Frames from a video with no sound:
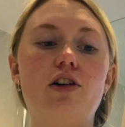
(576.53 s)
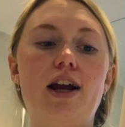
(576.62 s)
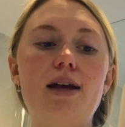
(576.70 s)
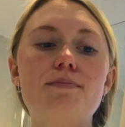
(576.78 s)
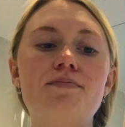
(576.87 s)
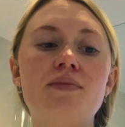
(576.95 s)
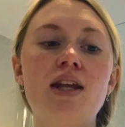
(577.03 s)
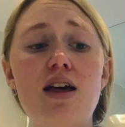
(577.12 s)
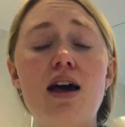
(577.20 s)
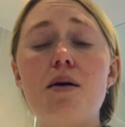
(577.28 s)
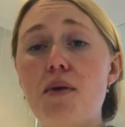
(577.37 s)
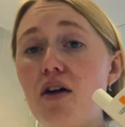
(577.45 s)
cream.
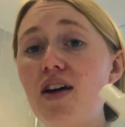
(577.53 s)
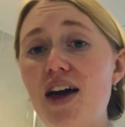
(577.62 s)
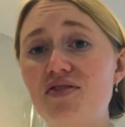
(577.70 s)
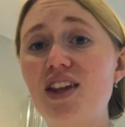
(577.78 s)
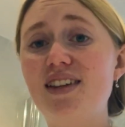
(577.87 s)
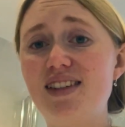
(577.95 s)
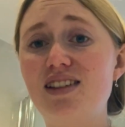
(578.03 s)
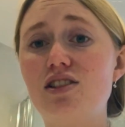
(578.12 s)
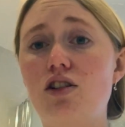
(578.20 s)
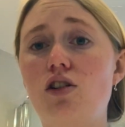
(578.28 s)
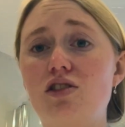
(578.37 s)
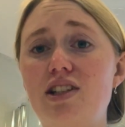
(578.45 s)
I've had this since
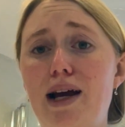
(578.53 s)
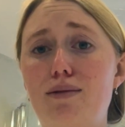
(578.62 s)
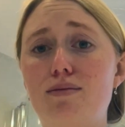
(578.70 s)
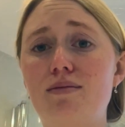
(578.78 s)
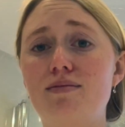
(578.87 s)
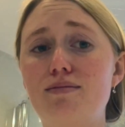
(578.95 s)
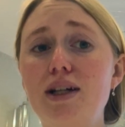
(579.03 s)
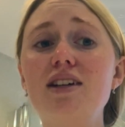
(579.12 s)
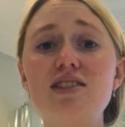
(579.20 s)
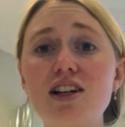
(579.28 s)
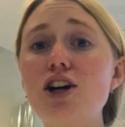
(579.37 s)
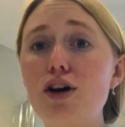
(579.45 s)
lockdown
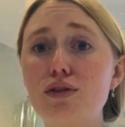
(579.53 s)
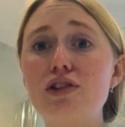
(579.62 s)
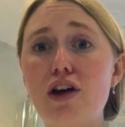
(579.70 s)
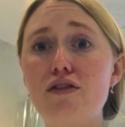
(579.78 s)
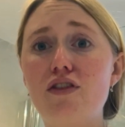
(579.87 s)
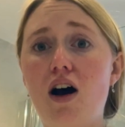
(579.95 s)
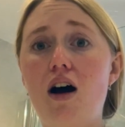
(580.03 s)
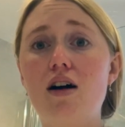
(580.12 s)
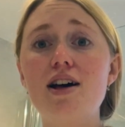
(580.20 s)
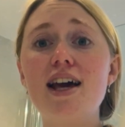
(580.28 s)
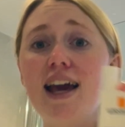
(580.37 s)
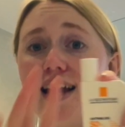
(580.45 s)
because it goes so
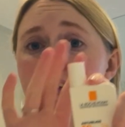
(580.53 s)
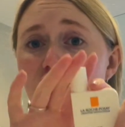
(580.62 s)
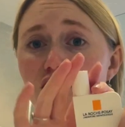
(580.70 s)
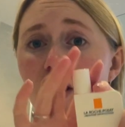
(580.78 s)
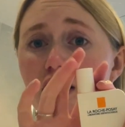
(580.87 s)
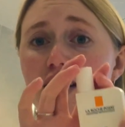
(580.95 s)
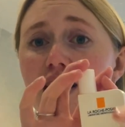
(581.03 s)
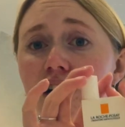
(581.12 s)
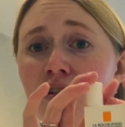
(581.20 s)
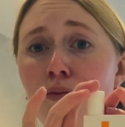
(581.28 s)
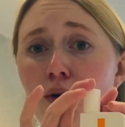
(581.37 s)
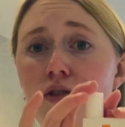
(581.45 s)
far. It's a tiny
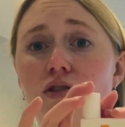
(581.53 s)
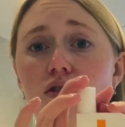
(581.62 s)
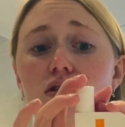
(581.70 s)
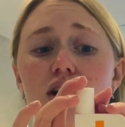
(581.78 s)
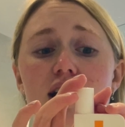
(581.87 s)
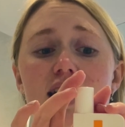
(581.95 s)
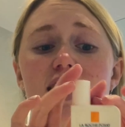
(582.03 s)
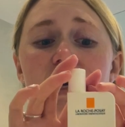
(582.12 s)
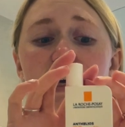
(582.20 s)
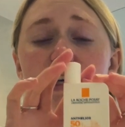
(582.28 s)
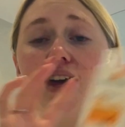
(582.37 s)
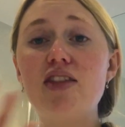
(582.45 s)
little bottle,
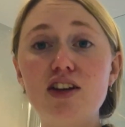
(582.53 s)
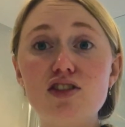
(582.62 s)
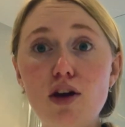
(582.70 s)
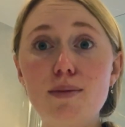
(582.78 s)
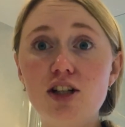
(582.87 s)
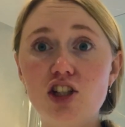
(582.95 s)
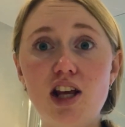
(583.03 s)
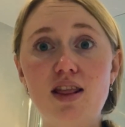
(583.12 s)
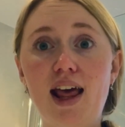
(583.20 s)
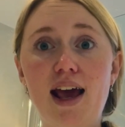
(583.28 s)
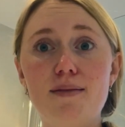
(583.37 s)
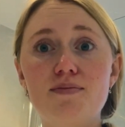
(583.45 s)
yet there's so much in
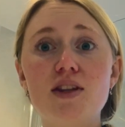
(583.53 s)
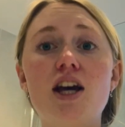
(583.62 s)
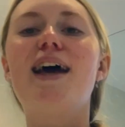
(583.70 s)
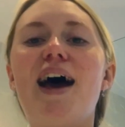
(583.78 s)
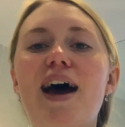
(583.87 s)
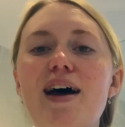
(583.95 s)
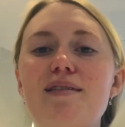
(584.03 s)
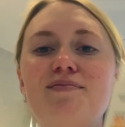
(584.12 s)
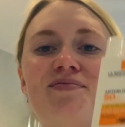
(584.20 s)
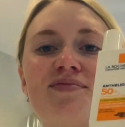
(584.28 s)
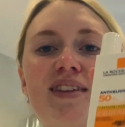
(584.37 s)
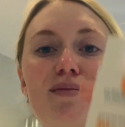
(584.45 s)
there.
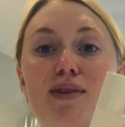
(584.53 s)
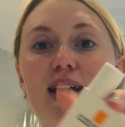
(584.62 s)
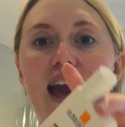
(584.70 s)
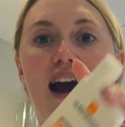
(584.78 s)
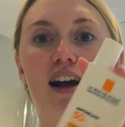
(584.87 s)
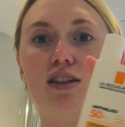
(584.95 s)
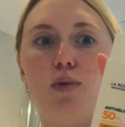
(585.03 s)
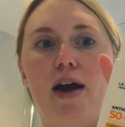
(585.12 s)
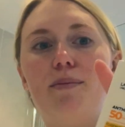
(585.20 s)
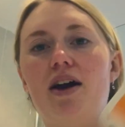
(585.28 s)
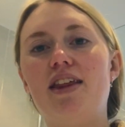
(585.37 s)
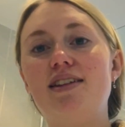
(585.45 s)
But yeah, I
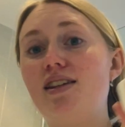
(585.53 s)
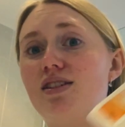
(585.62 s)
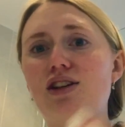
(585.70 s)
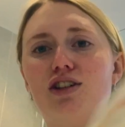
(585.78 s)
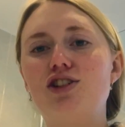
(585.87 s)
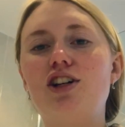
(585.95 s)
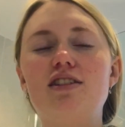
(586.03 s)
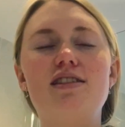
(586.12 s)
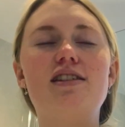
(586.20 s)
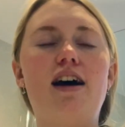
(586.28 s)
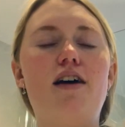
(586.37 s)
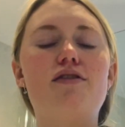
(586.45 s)
swear by this, it's such good
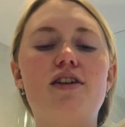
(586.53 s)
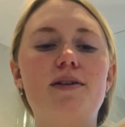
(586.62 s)
stuff.